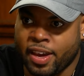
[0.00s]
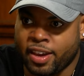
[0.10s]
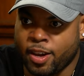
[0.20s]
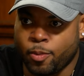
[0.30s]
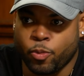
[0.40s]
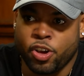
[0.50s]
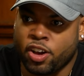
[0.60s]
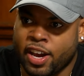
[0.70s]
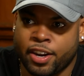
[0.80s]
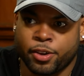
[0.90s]
And we all
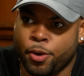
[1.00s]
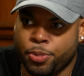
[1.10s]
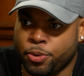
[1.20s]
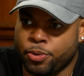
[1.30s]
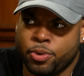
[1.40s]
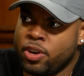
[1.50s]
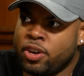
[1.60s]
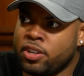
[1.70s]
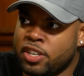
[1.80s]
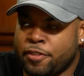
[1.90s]
kind of go through
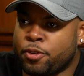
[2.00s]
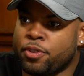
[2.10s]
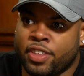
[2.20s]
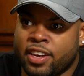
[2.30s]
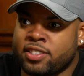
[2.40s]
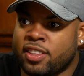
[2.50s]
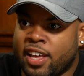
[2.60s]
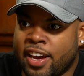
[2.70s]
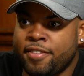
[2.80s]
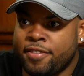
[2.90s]
difficult things in
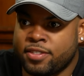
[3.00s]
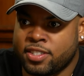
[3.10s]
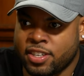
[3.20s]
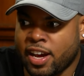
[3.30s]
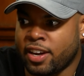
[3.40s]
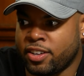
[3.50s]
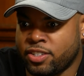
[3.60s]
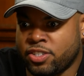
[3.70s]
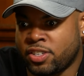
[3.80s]
life to kind of